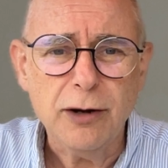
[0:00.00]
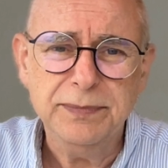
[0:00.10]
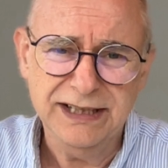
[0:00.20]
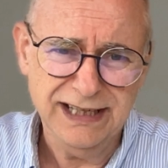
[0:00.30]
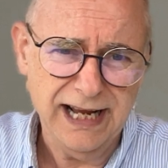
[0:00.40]

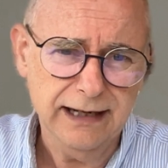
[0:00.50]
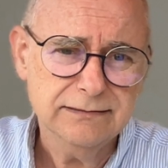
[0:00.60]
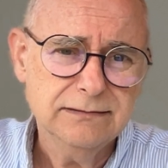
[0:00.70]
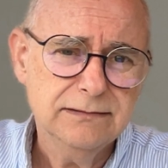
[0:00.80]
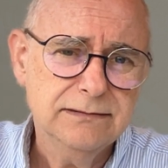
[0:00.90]
it again.
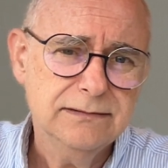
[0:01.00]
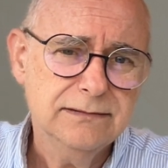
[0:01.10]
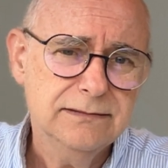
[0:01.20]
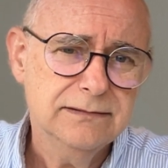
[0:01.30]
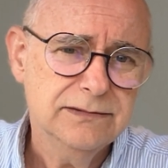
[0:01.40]

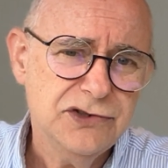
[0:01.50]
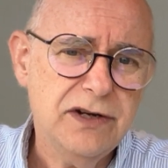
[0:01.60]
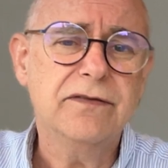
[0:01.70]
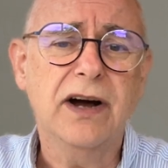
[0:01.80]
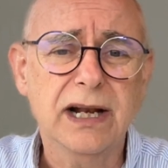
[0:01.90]
She
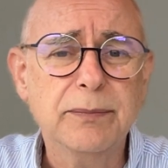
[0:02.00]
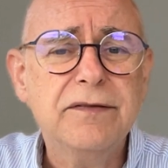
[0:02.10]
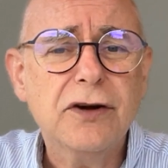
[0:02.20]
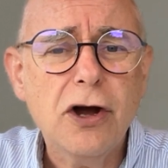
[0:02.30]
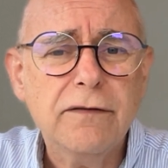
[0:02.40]
invited me
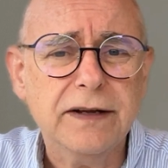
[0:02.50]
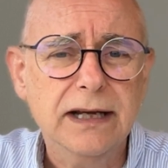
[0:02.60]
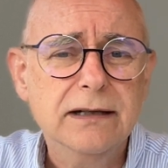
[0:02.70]
for coffee.